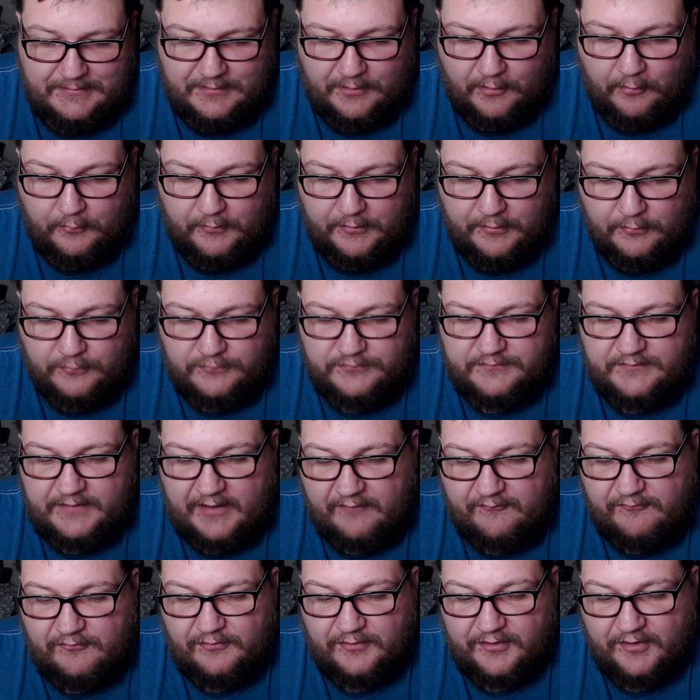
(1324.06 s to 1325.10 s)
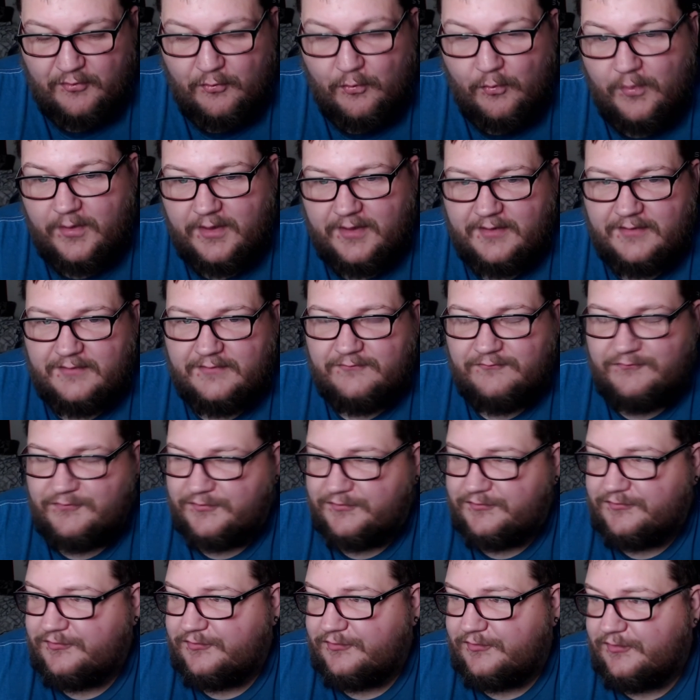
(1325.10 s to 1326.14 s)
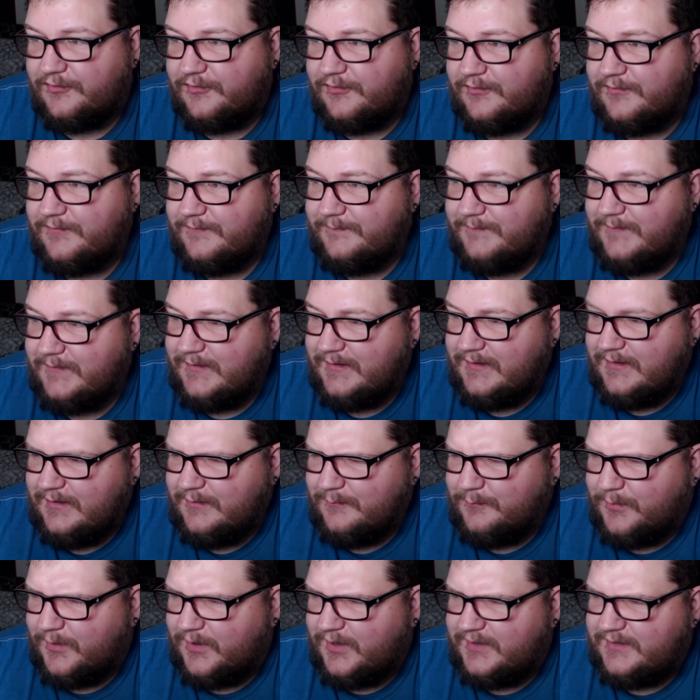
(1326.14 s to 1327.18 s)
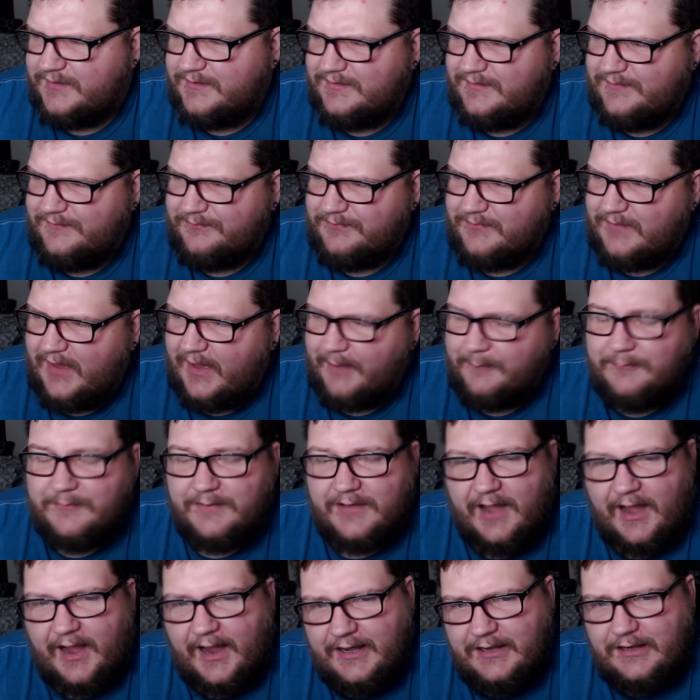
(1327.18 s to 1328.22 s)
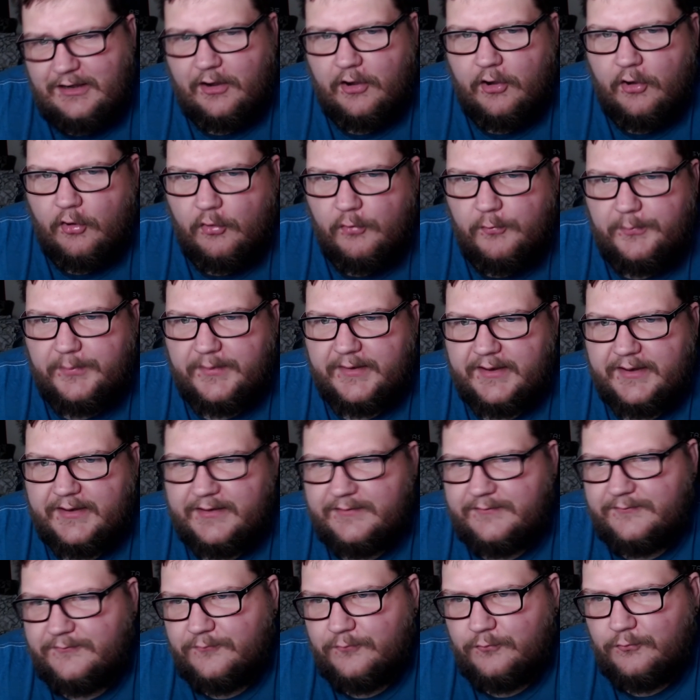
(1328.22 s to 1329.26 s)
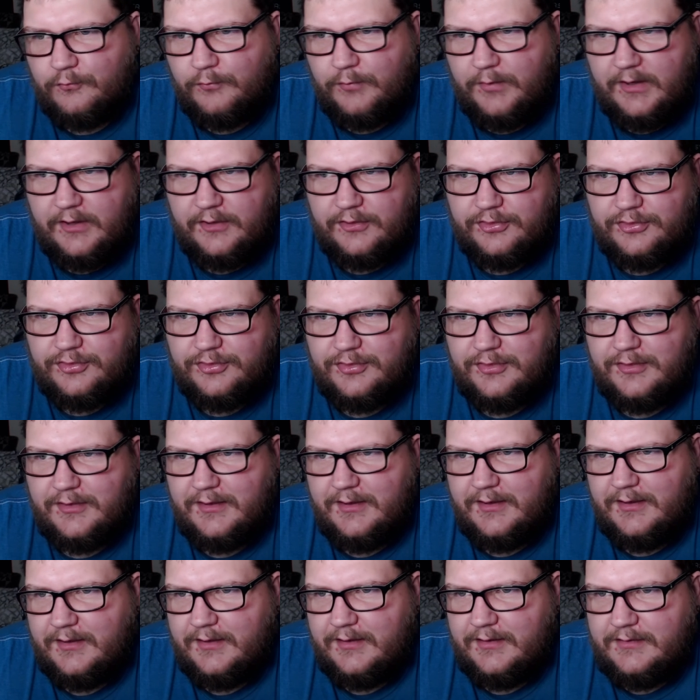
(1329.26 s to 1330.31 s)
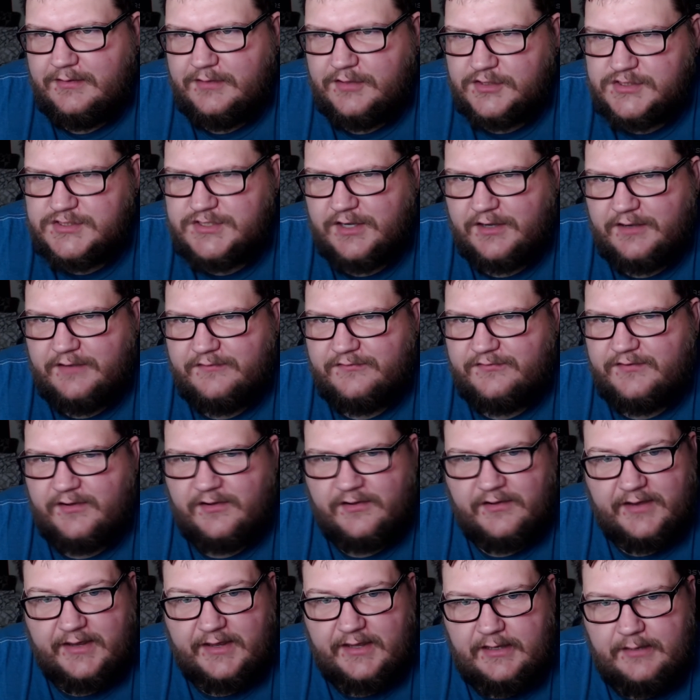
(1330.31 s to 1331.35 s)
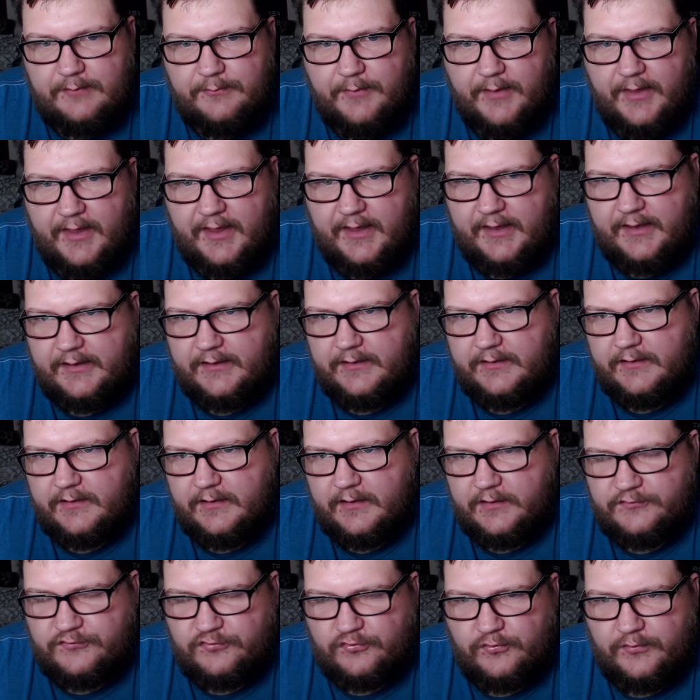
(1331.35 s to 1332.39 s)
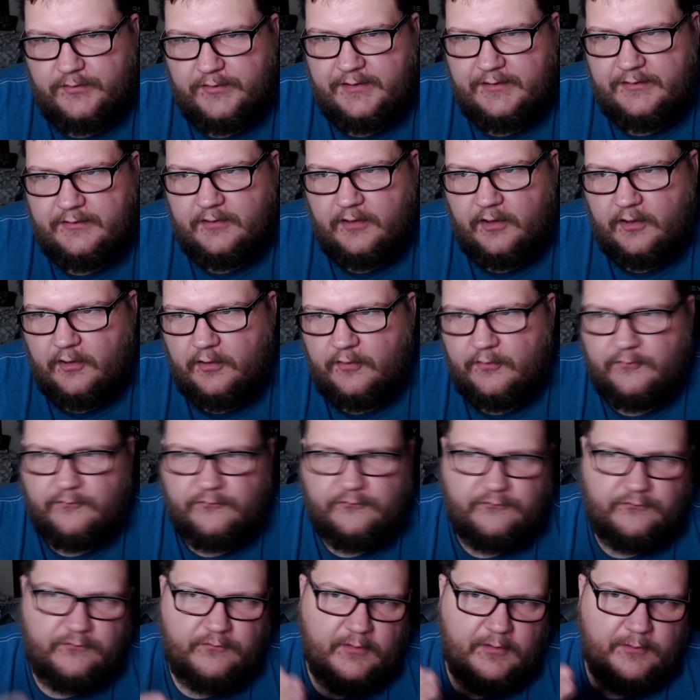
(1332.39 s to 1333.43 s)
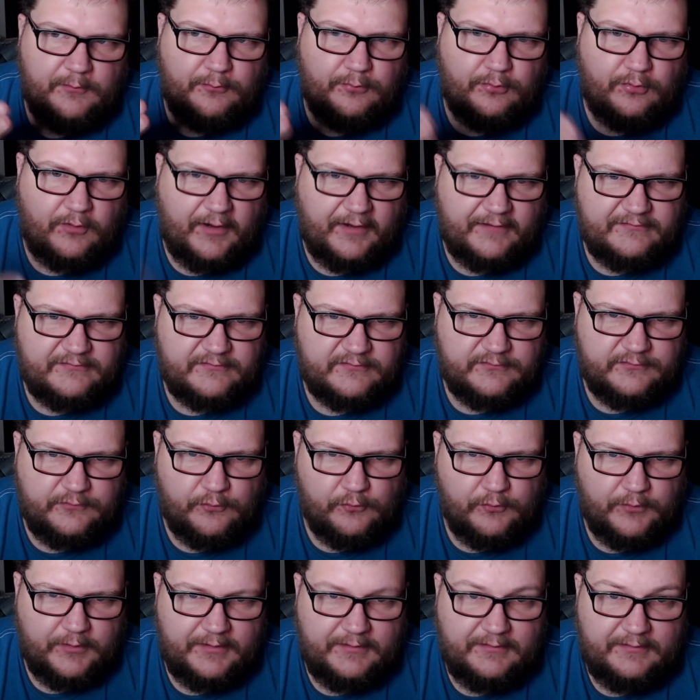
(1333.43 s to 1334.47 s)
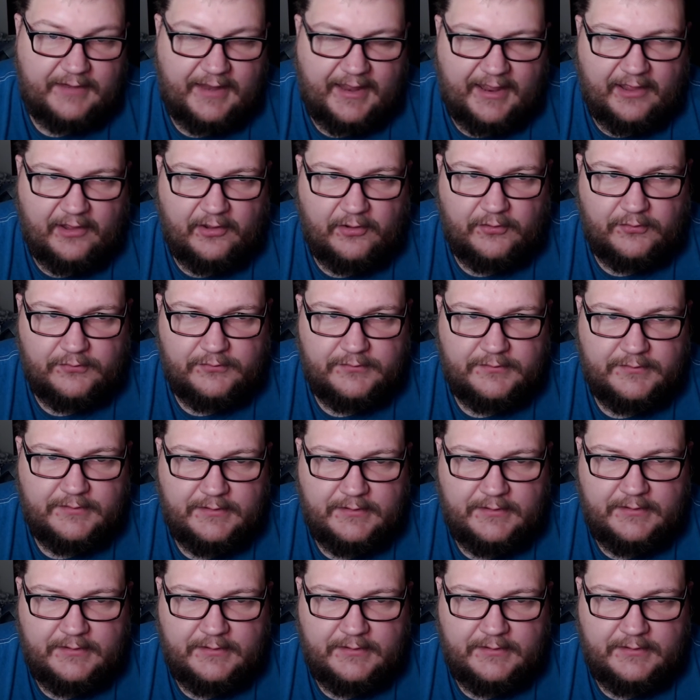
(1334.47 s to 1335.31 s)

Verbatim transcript: you know, it was definitely a win for sure. But I'm kind of hoping with you're starting to see on eBay a trend of prices going down.